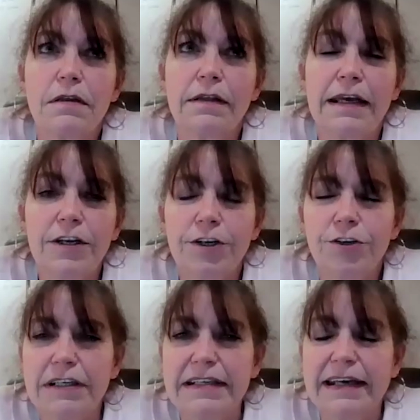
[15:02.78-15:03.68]
let your
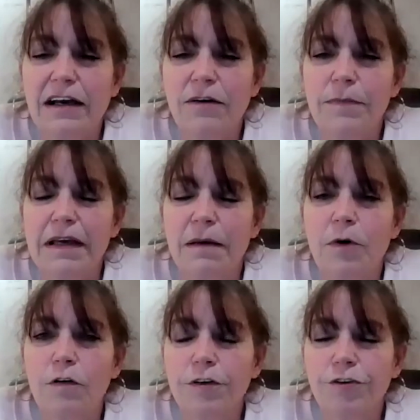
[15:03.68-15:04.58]
trust account
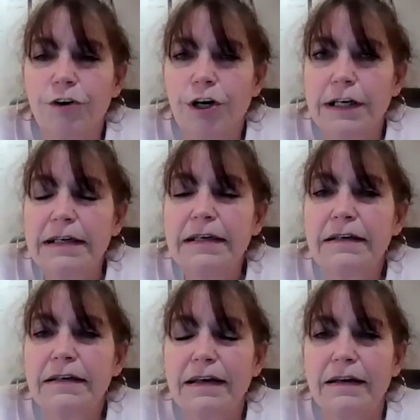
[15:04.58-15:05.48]
become overdrawn,
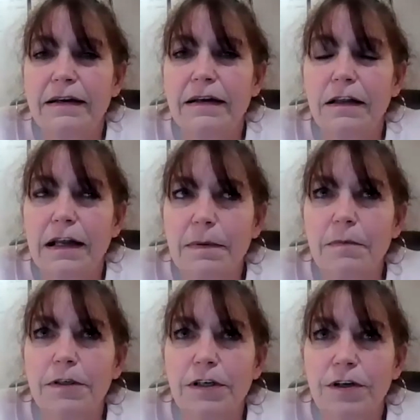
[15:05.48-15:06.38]
and a lot of
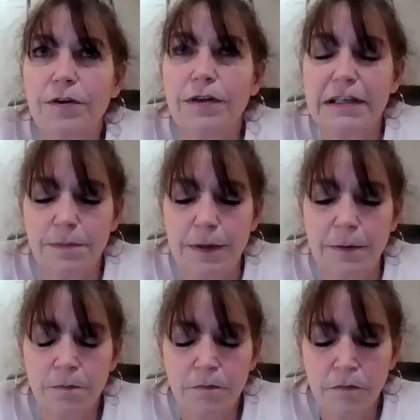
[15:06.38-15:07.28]
people don't know this, but